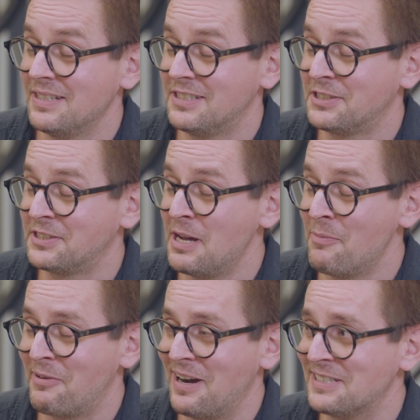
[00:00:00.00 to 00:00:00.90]
can
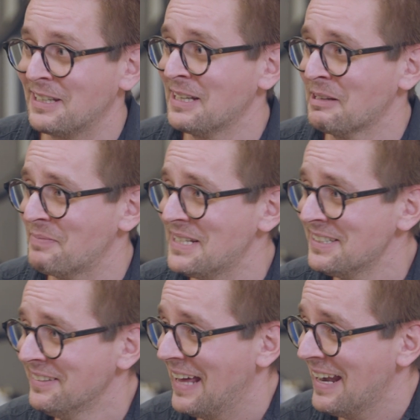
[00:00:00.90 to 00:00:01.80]
summarize a little
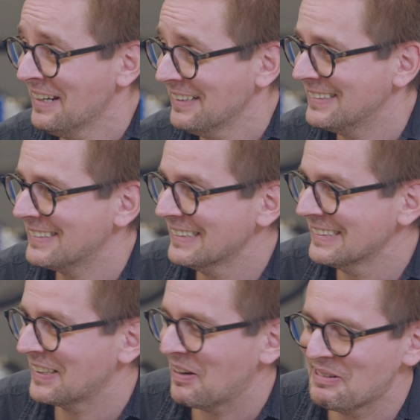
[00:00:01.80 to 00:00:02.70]
bit then.
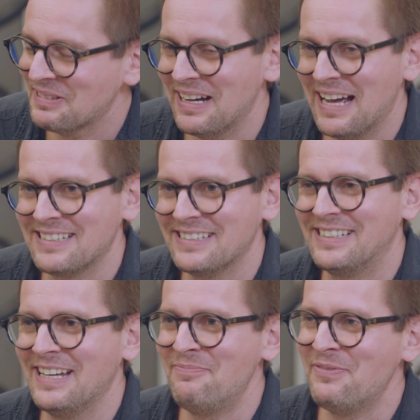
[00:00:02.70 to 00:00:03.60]
So as I
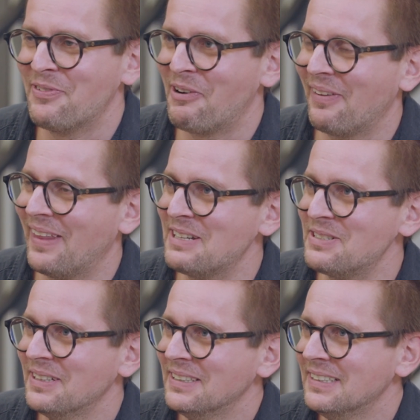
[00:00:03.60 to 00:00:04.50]
said before,
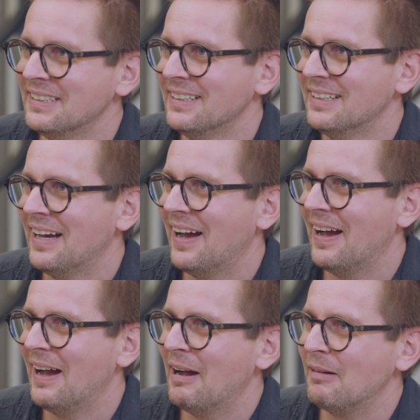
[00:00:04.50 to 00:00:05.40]

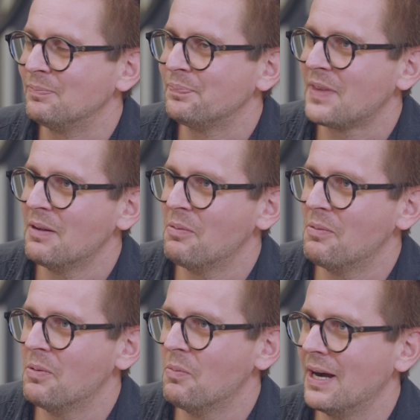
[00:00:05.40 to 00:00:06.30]
that
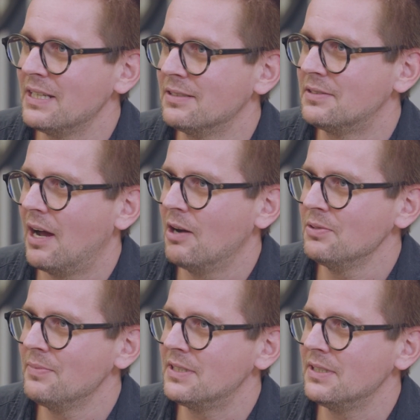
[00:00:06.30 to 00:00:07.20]
why should
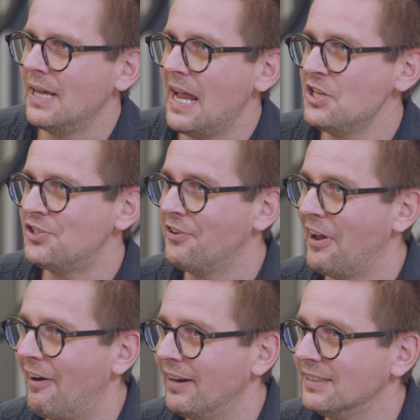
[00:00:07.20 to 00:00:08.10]
automation
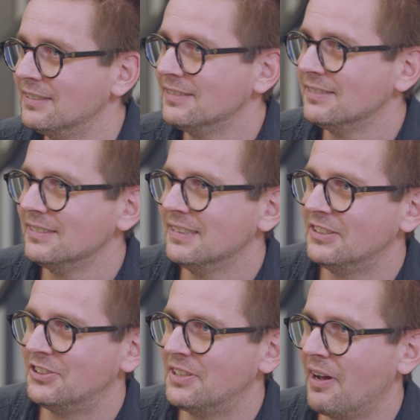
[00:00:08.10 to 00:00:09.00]
engineering
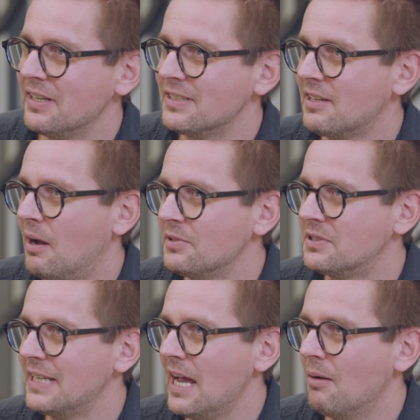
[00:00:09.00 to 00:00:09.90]
students come to
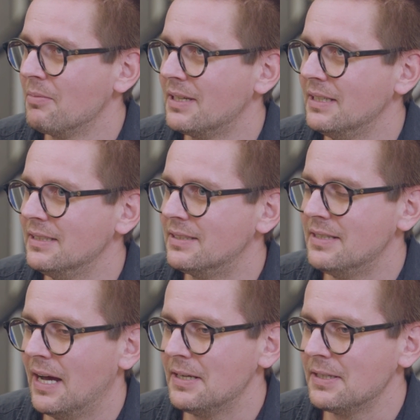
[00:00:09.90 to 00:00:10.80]
SeAMK is
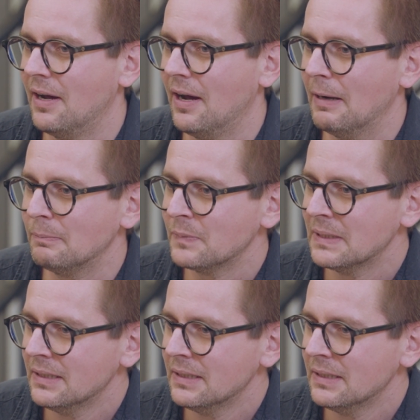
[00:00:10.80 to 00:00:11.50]
that